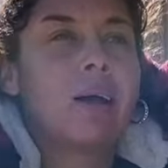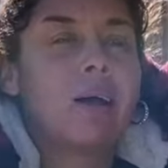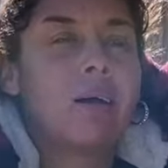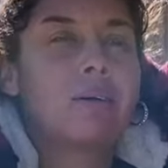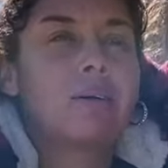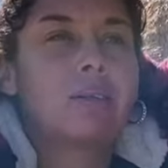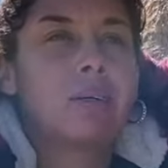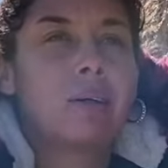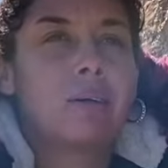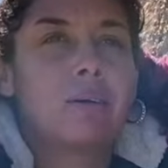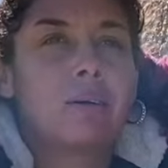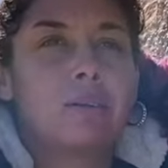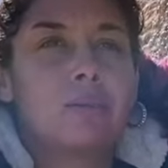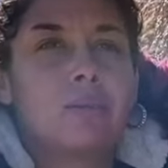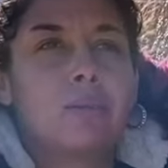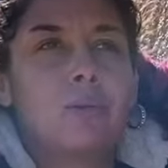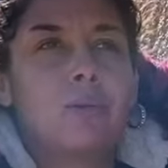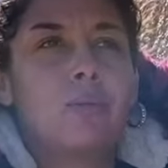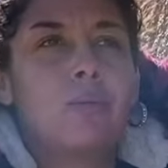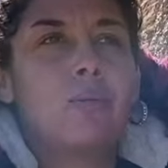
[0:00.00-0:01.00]
I was on heroin,
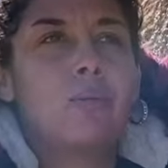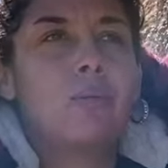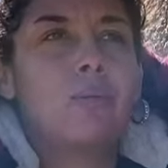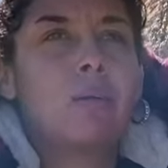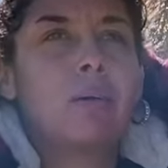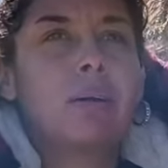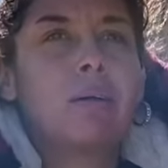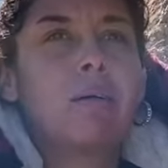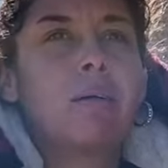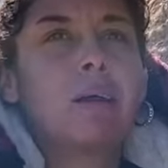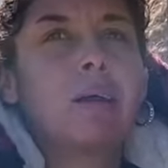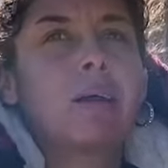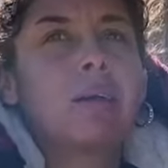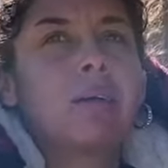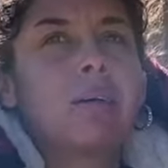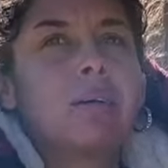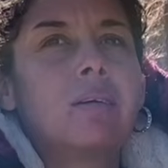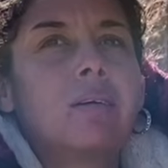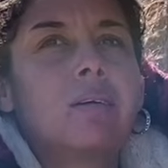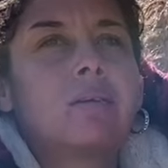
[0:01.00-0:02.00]
so when he got out, like,
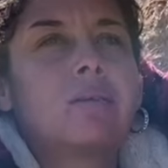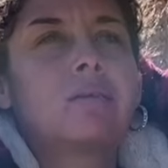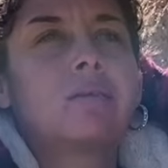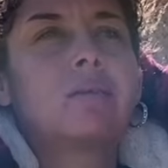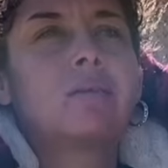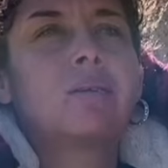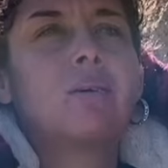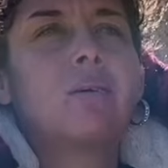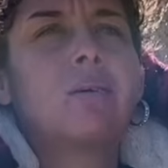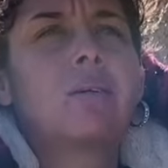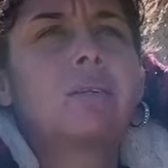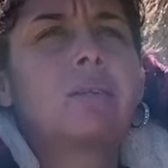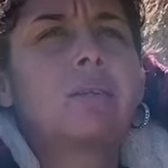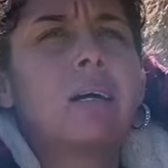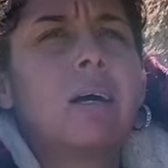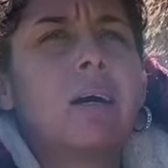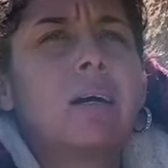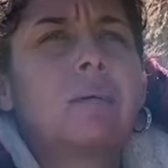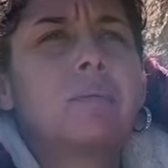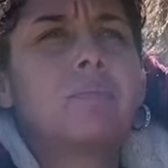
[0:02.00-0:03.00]
he noticed
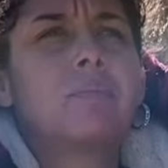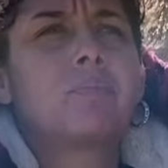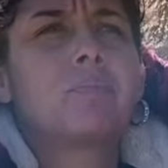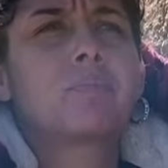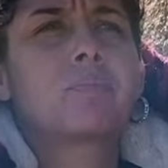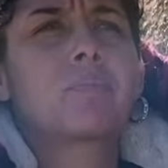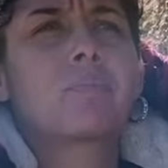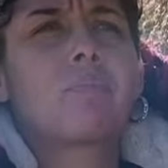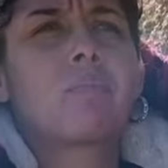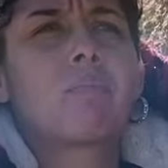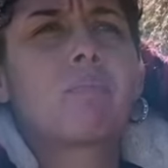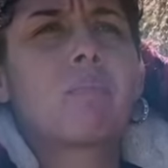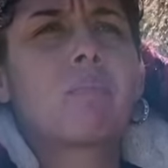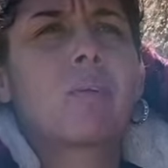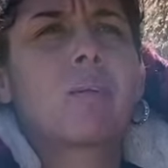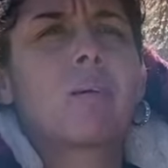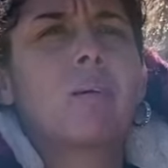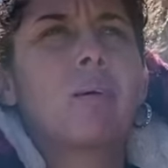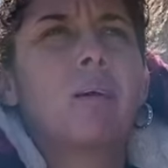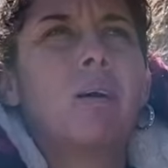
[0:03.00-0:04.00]
that,
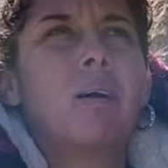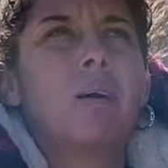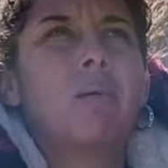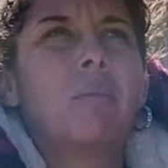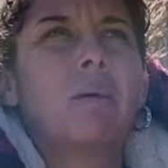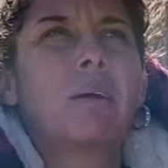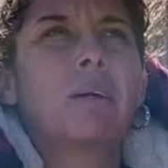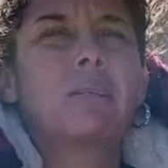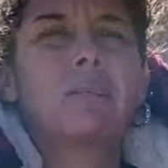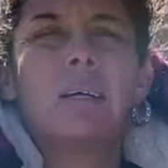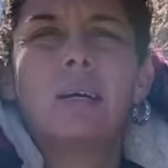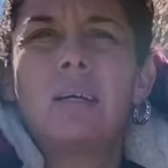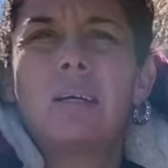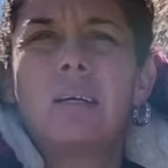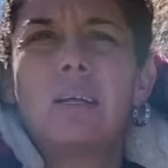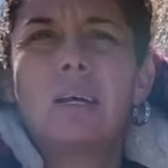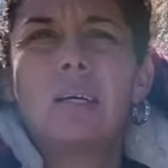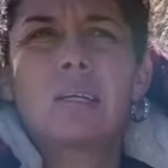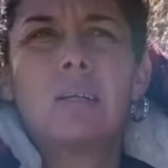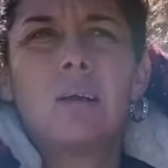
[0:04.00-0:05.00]
I guess that
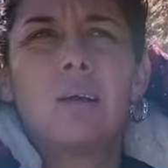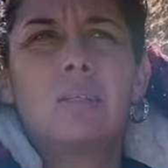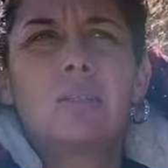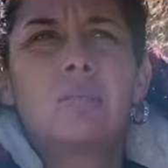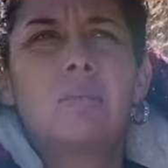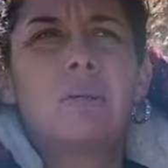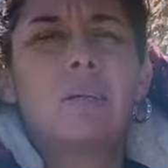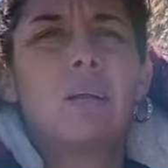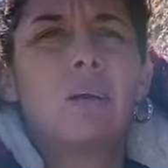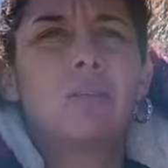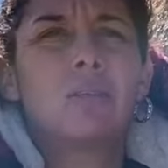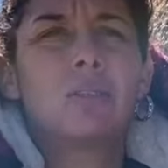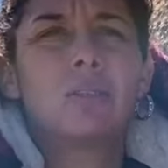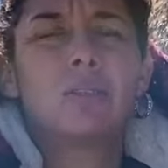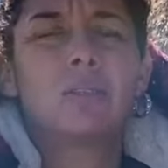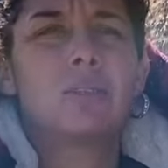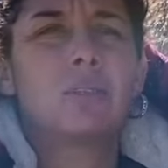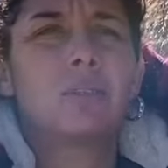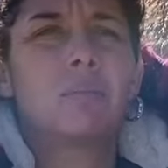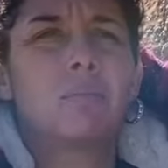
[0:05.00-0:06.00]
he, like, lost me, and I was
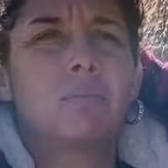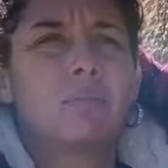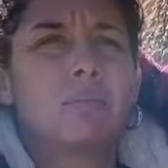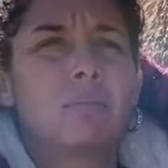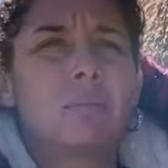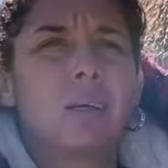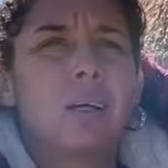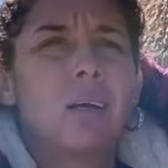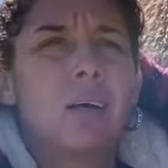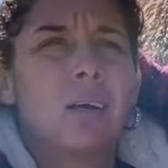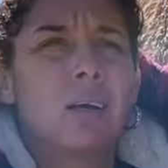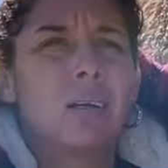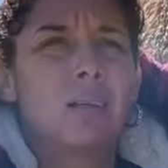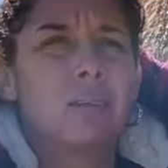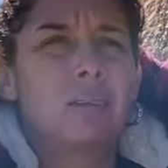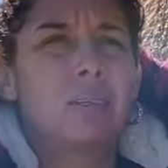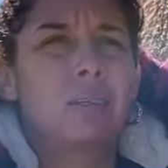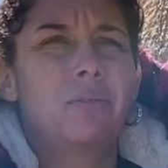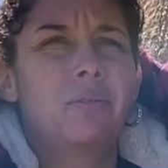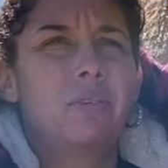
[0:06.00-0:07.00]
just in some
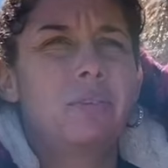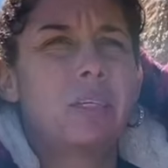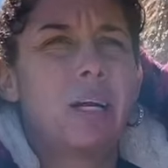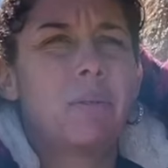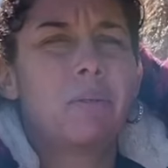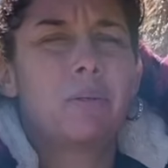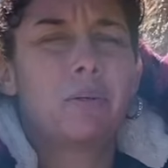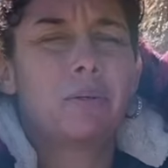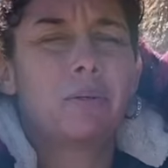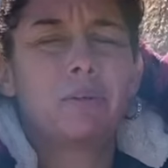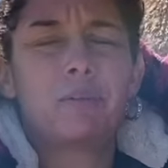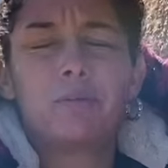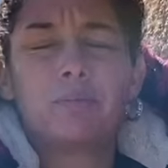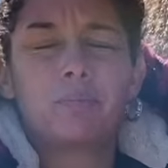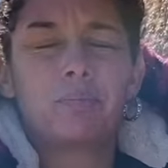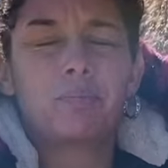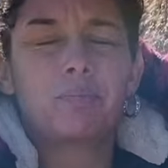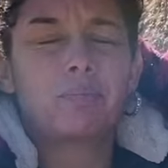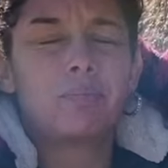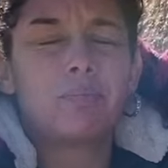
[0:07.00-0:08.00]
different type of
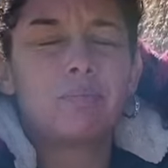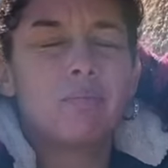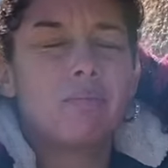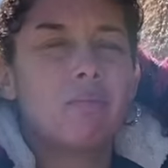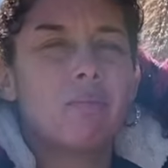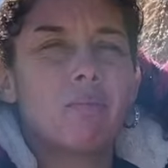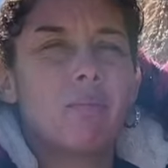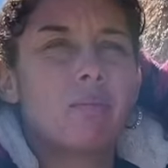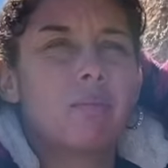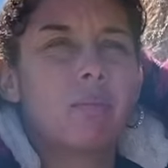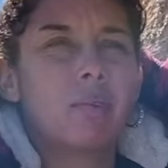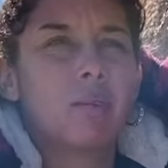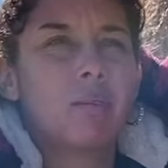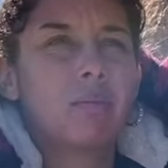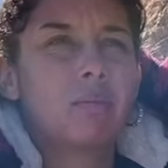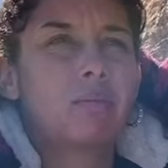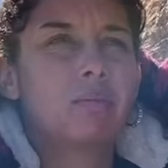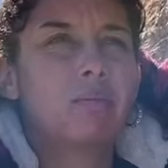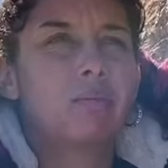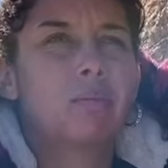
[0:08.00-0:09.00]

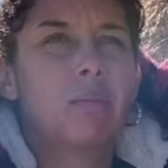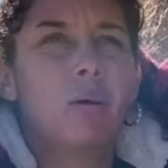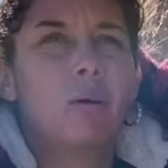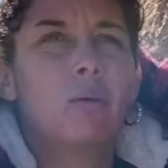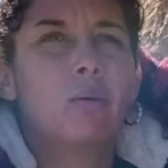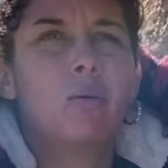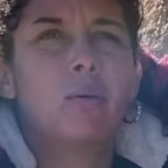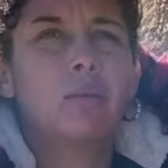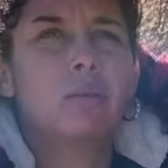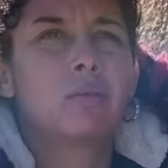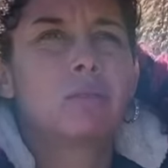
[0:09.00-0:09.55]
mode.